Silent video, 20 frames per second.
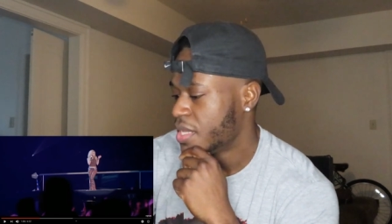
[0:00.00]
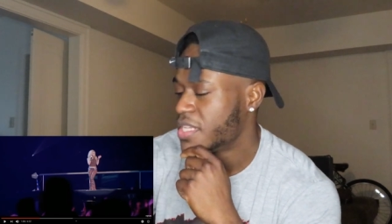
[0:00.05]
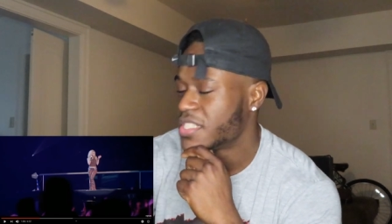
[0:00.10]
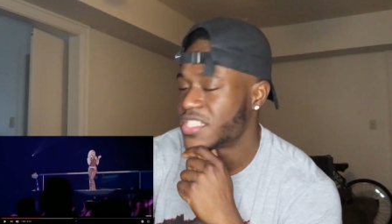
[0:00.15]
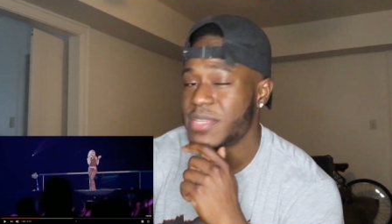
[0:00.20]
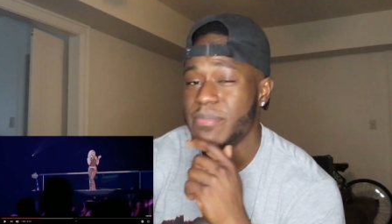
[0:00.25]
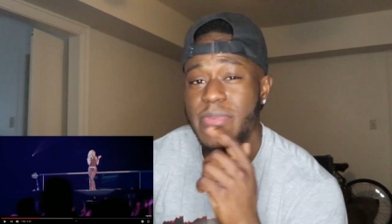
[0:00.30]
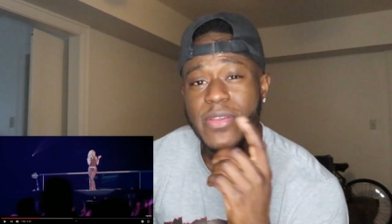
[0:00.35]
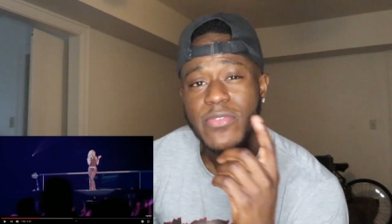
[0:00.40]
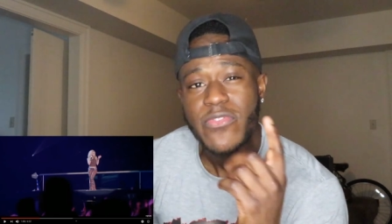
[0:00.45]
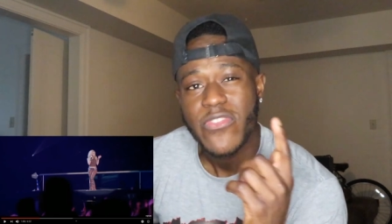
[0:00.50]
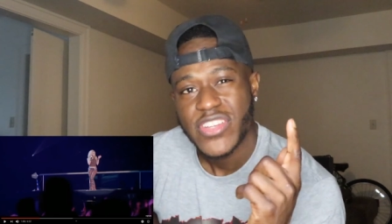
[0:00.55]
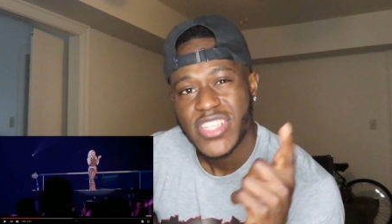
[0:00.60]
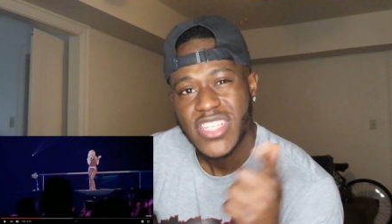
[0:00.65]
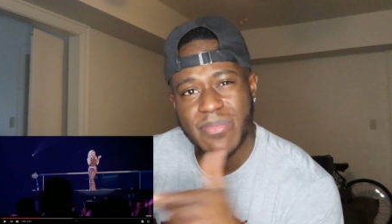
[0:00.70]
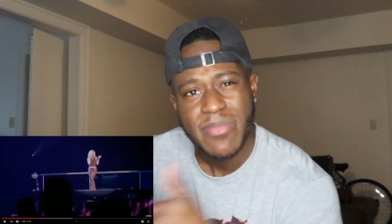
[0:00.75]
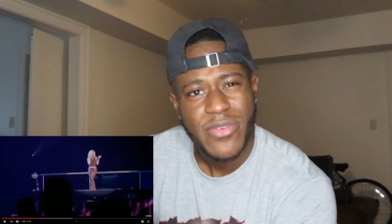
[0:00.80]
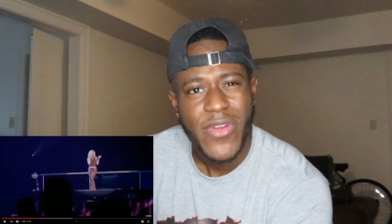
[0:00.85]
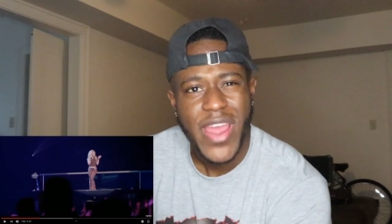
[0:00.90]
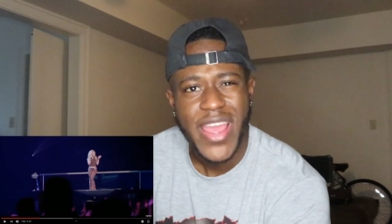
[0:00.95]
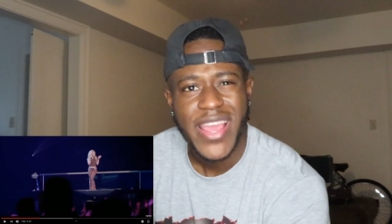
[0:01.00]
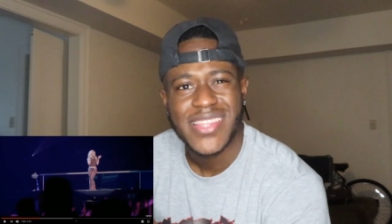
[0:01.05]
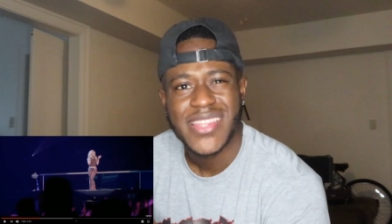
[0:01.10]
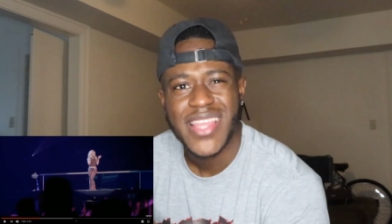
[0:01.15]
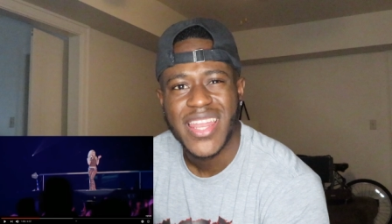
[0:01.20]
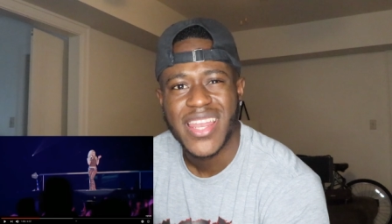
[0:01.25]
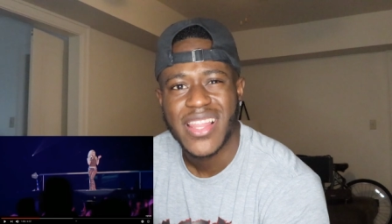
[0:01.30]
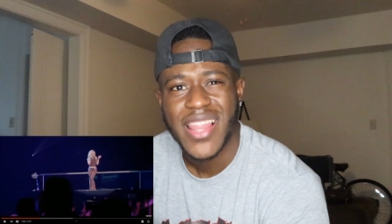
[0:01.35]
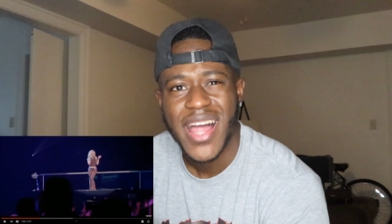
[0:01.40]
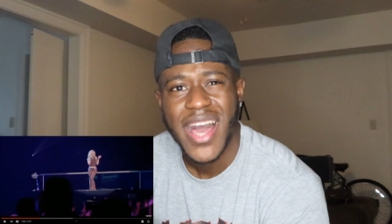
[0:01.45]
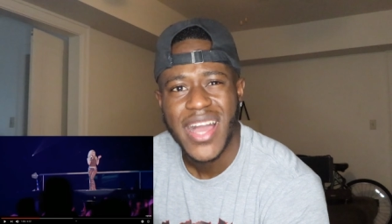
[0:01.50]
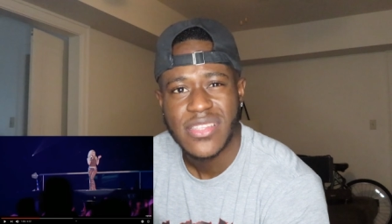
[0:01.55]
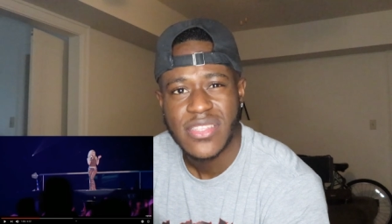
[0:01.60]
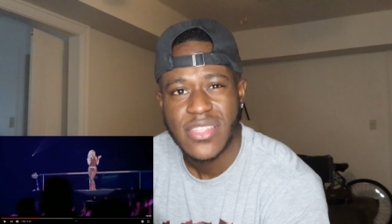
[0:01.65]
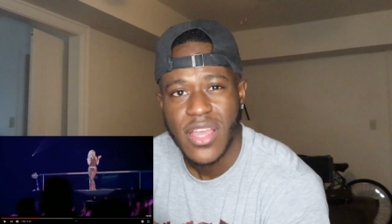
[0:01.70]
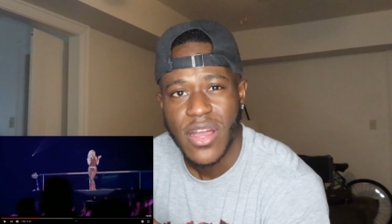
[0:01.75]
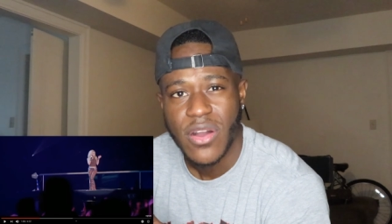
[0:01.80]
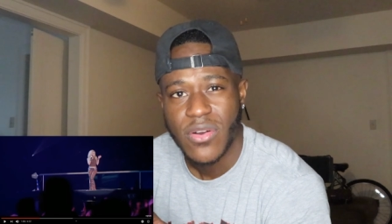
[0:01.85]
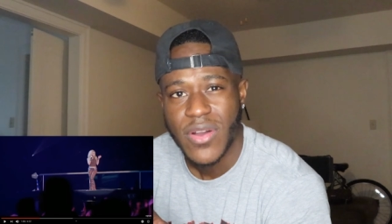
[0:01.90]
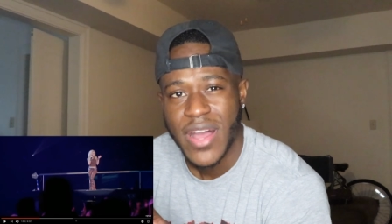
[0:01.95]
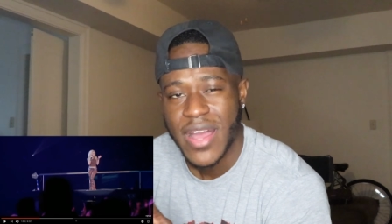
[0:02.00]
She be she be rocking that a lot though.